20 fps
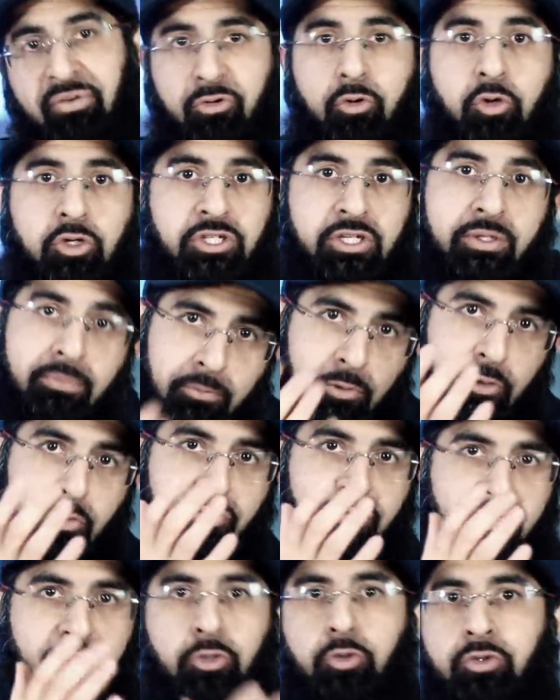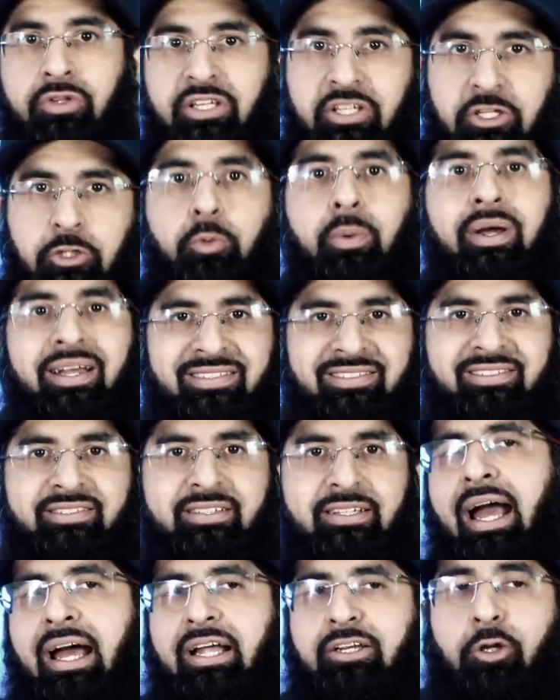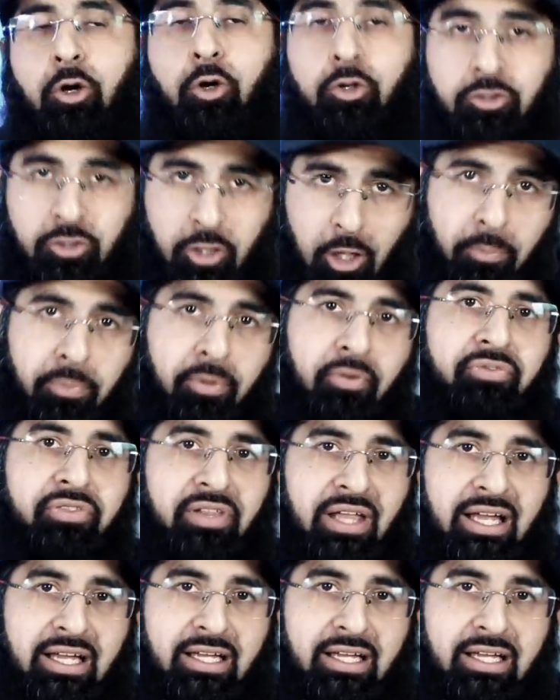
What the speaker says: before she moved to the US. And on top of